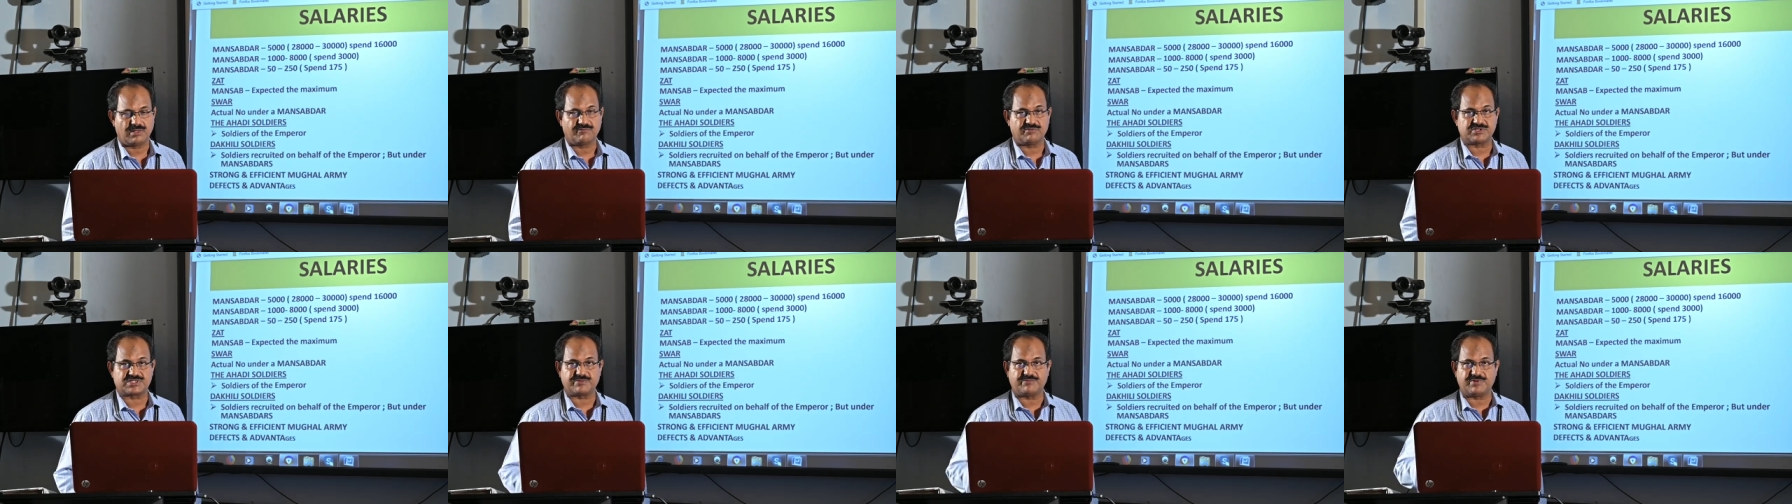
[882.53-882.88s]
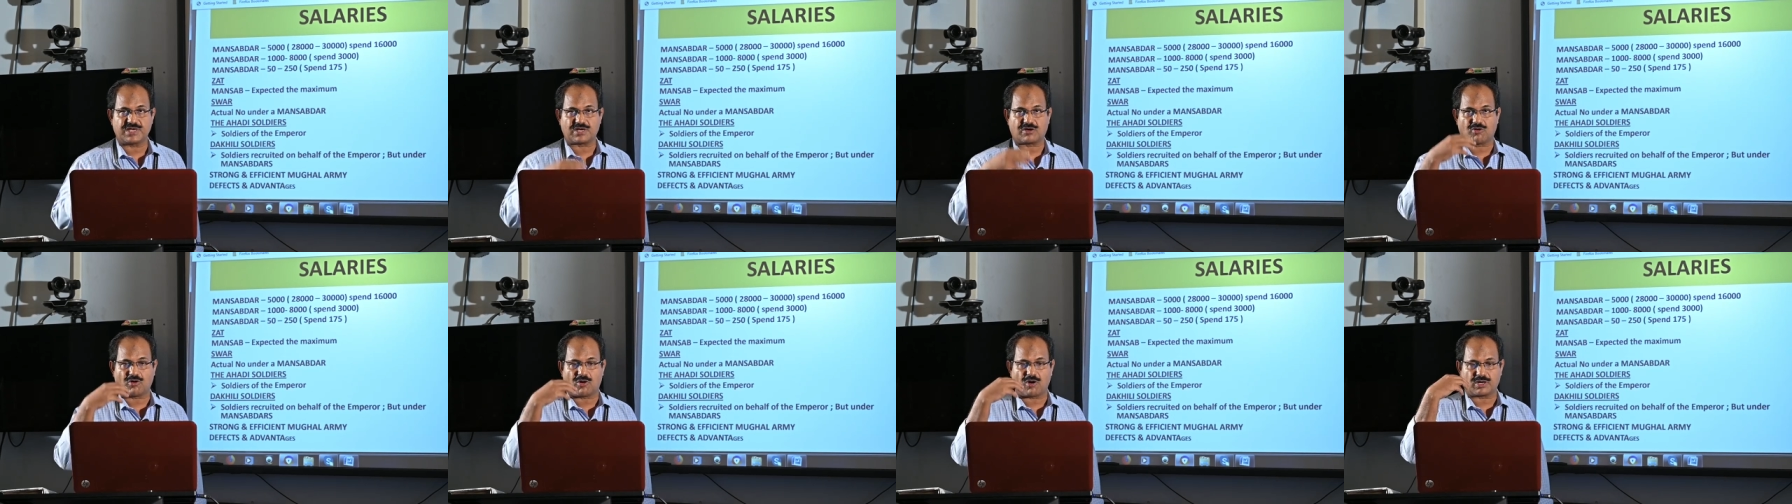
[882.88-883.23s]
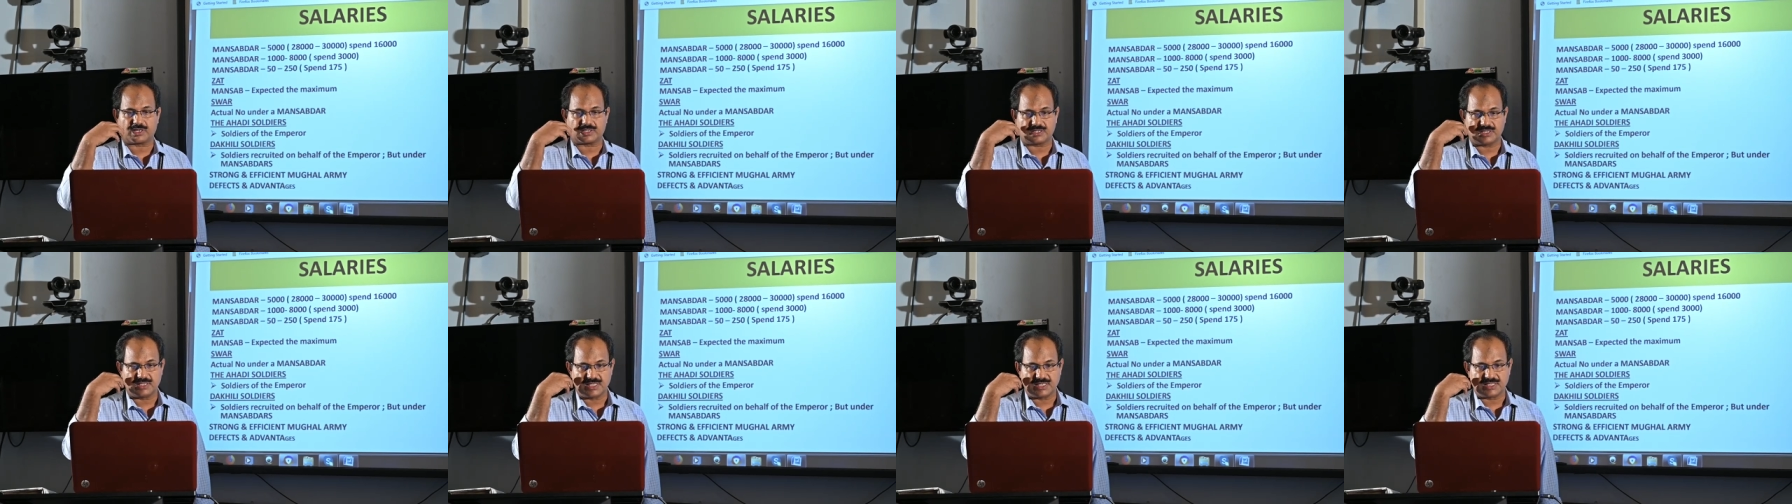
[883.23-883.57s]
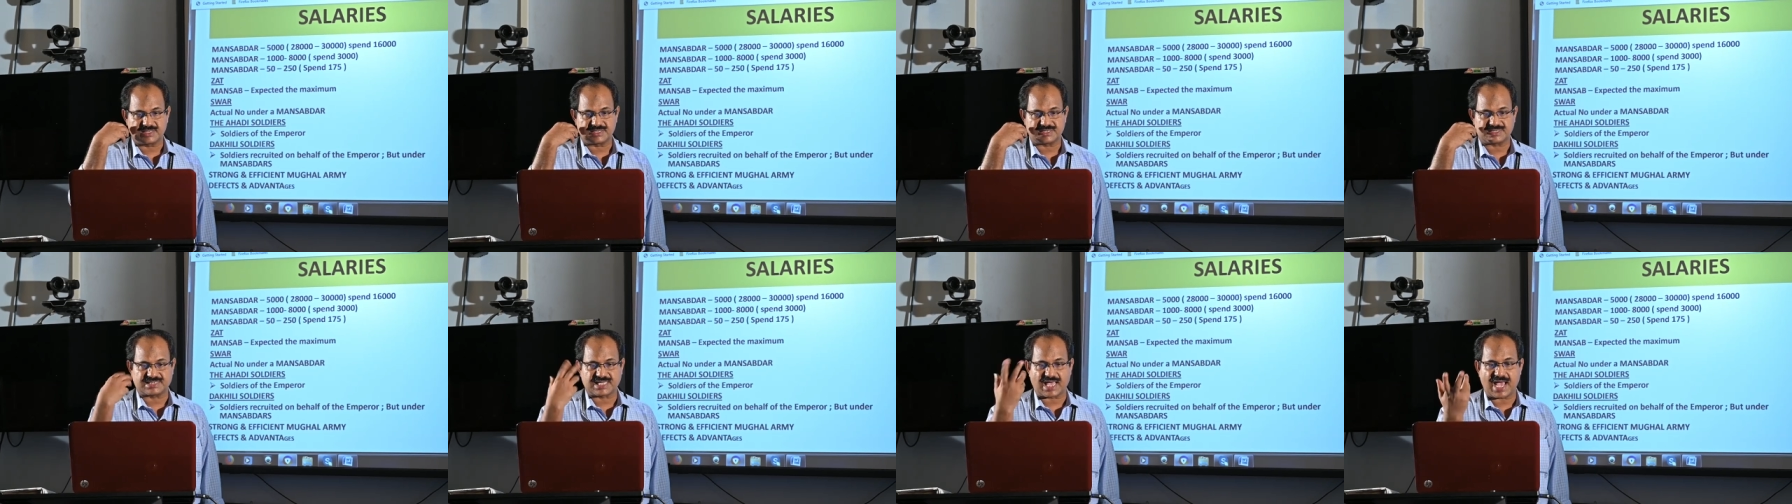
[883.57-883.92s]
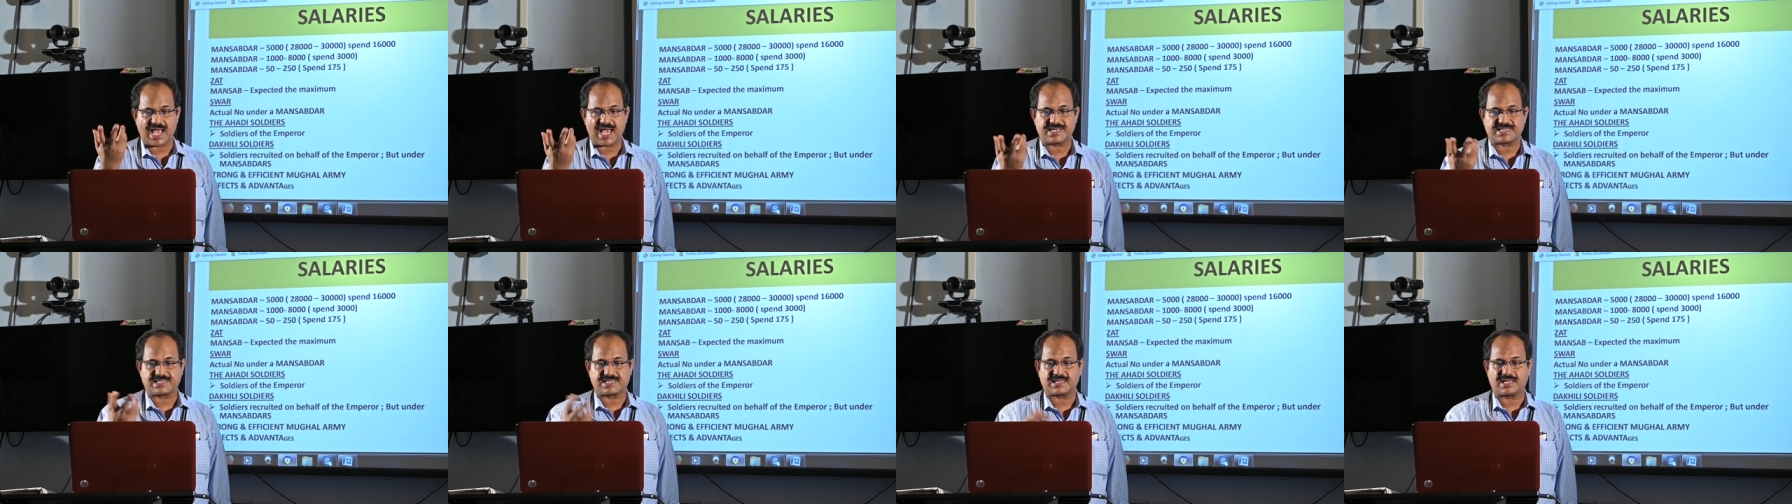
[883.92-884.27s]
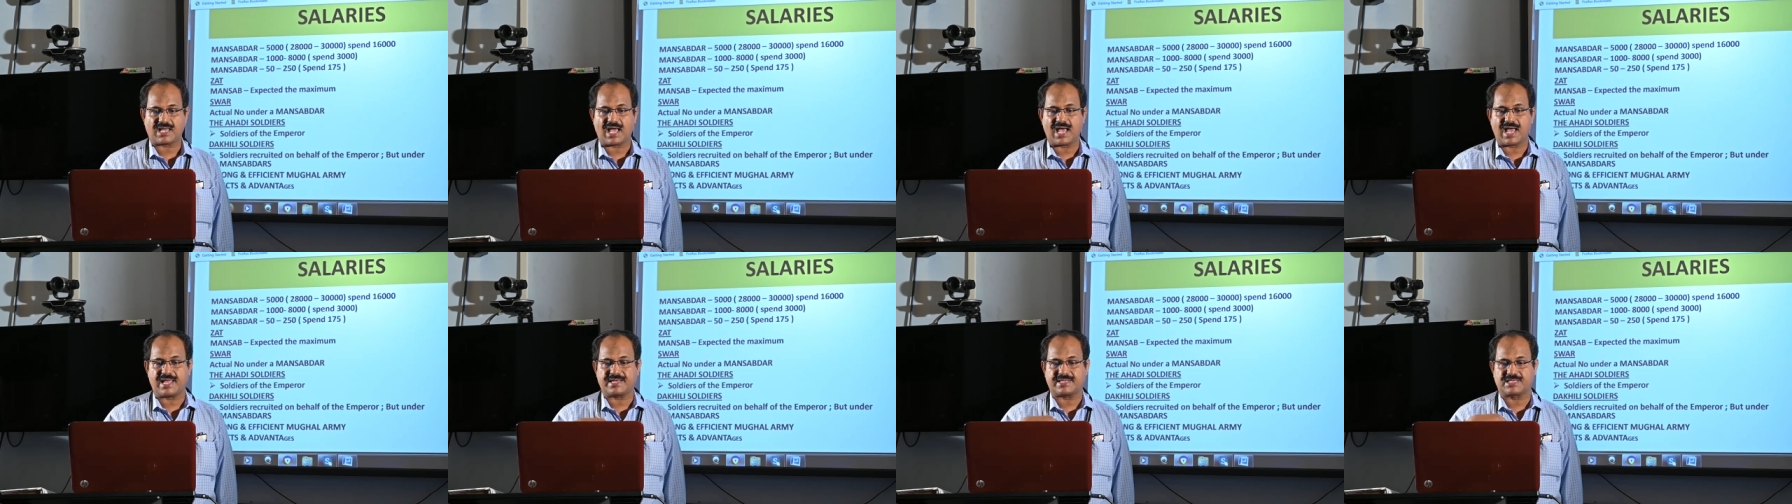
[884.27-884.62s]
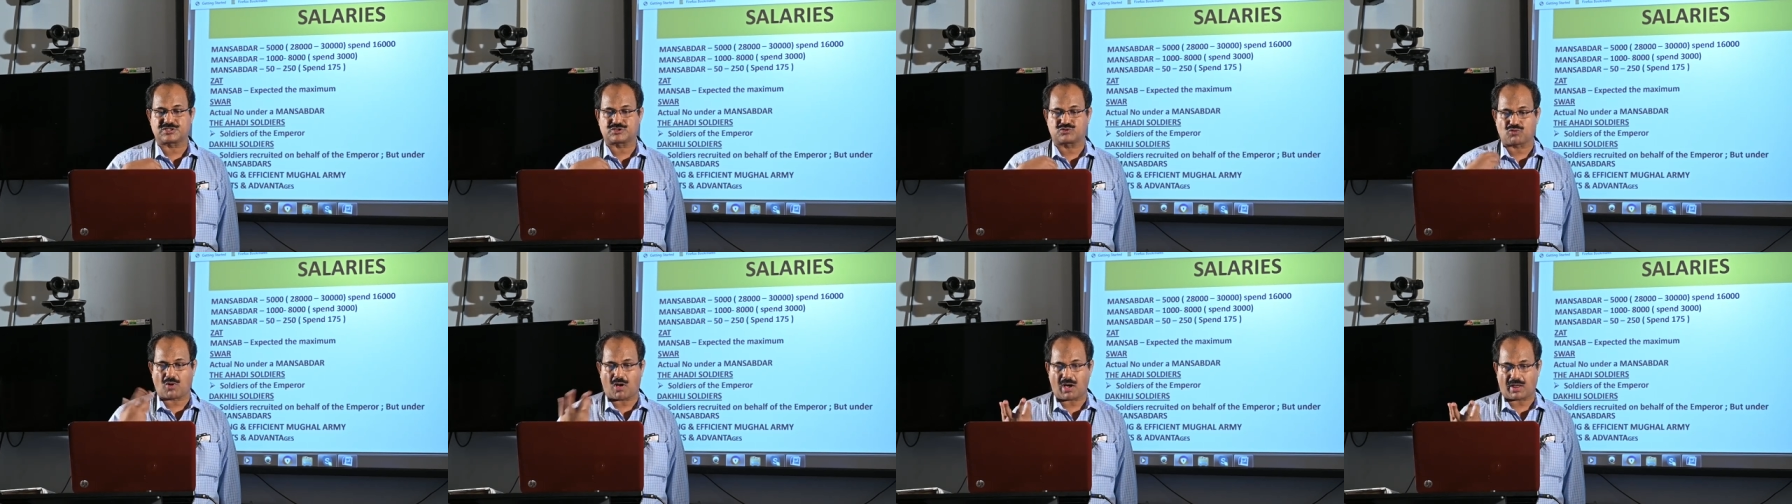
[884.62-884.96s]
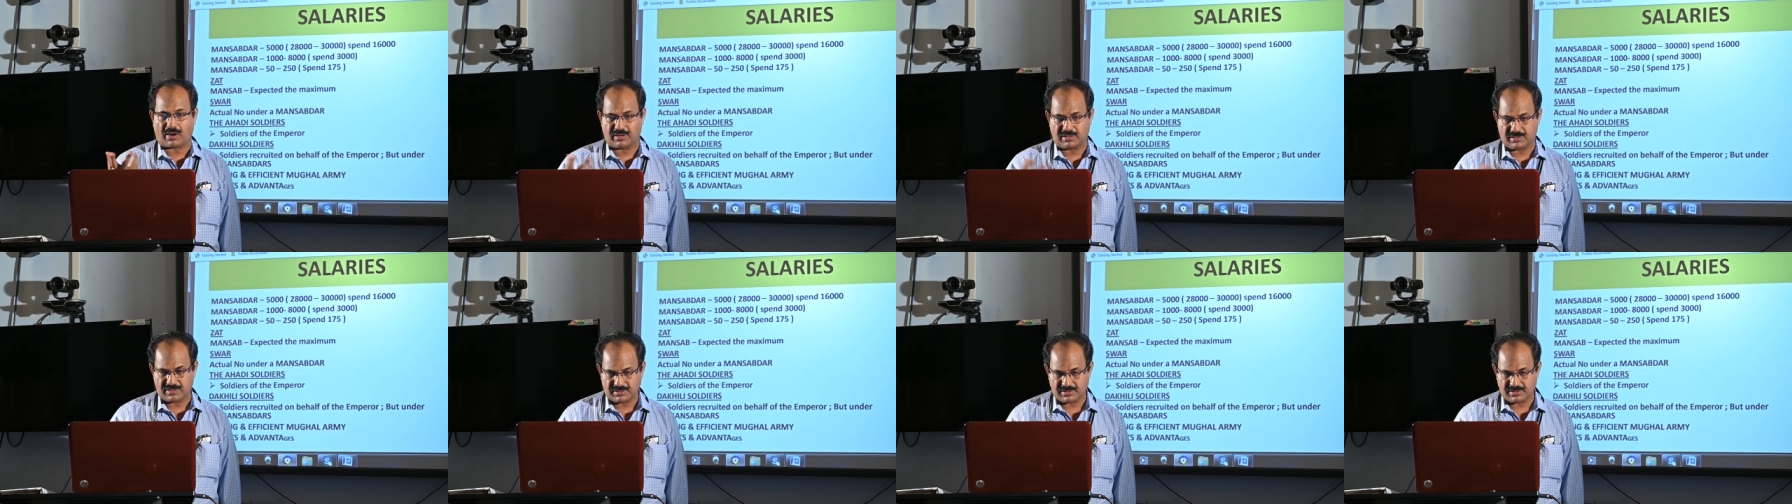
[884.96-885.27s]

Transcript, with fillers: which we called ZAT and ZOR.